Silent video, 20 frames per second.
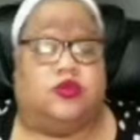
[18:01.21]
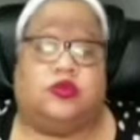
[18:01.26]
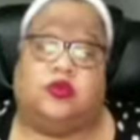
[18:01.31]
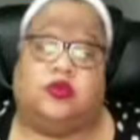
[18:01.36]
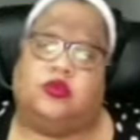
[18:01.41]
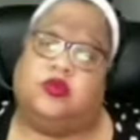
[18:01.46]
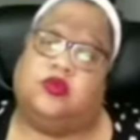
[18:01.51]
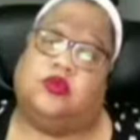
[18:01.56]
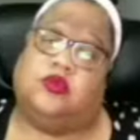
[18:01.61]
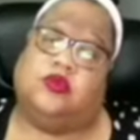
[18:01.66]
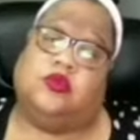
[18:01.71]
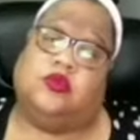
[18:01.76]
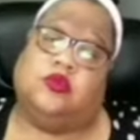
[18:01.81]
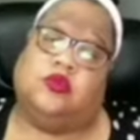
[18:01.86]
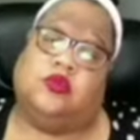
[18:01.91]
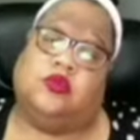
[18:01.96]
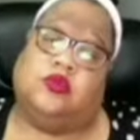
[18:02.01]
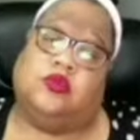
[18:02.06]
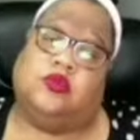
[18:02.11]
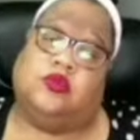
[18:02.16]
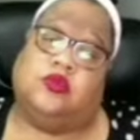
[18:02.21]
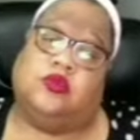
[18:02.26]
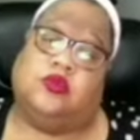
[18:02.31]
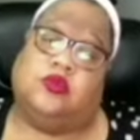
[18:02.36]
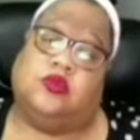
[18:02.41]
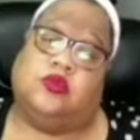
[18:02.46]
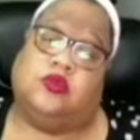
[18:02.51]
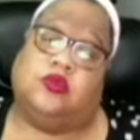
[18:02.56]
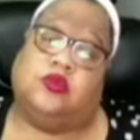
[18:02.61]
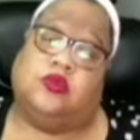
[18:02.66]

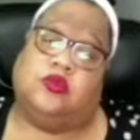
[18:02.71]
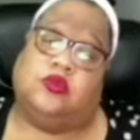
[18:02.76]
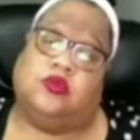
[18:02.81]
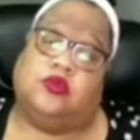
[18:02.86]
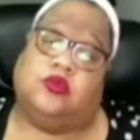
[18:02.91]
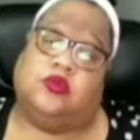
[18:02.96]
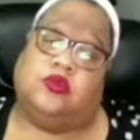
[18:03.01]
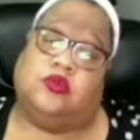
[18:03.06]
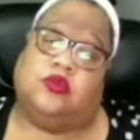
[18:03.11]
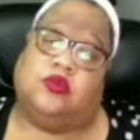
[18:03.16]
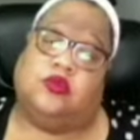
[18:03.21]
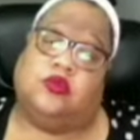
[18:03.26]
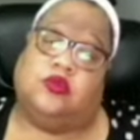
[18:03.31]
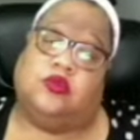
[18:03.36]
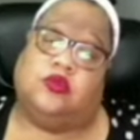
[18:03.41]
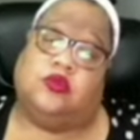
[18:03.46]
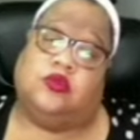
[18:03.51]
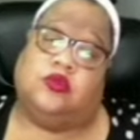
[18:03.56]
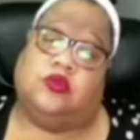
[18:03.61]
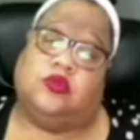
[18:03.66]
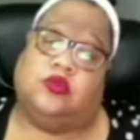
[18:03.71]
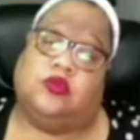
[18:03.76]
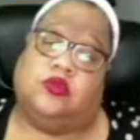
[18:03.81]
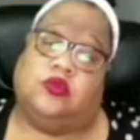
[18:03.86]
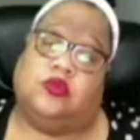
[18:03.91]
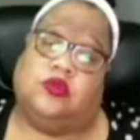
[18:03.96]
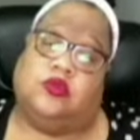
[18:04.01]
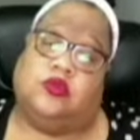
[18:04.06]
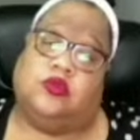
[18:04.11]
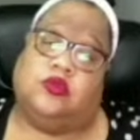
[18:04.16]

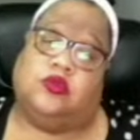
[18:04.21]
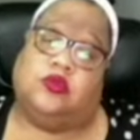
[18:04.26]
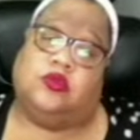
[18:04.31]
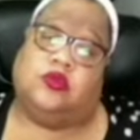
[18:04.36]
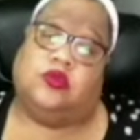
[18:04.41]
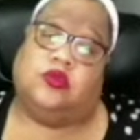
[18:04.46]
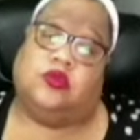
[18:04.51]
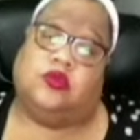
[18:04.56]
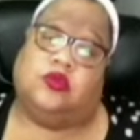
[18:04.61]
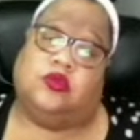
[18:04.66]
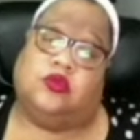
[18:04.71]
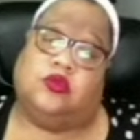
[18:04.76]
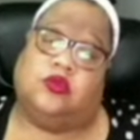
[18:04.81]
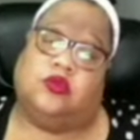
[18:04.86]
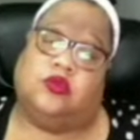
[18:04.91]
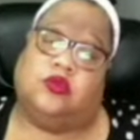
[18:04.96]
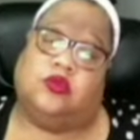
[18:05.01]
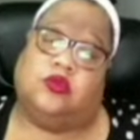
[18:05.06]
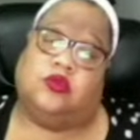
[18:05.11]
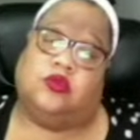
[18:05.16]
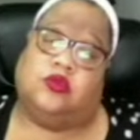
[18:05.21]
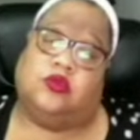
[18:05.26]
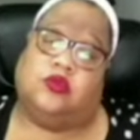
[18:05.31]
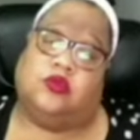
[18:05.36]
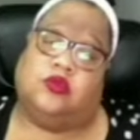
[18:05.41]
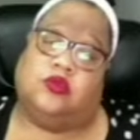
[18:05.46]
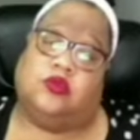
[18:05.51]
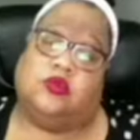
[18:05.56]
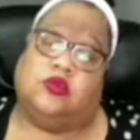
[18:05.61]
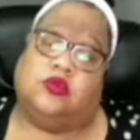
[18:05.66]

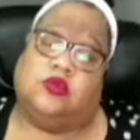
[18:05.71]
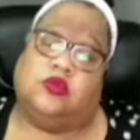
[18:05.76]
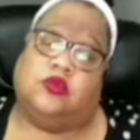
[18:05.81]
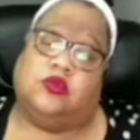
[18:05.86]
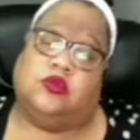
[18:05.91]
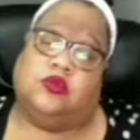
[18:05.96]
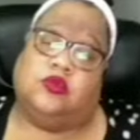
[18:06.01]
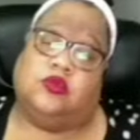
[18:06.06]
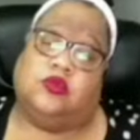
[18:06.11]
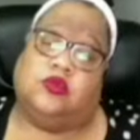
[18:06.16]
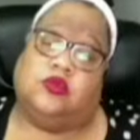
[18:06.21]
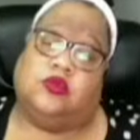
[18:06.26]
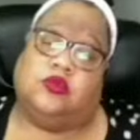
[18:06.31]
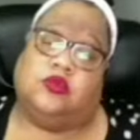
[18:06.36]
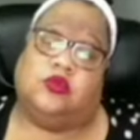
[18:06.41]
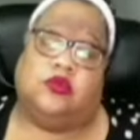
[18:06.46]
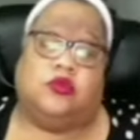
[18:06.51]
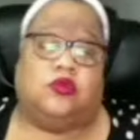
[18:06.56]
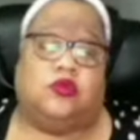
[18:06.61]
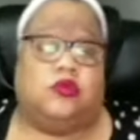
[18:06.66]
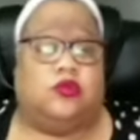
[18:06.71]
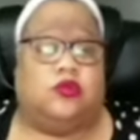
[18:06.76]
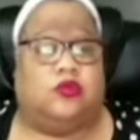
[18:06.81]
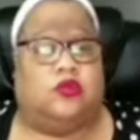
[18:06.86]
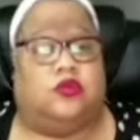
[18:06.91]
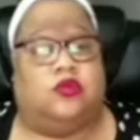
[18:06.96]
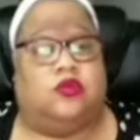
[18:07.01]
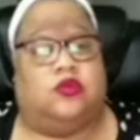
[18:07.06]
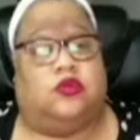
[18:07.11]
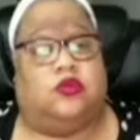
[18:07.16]
(silent)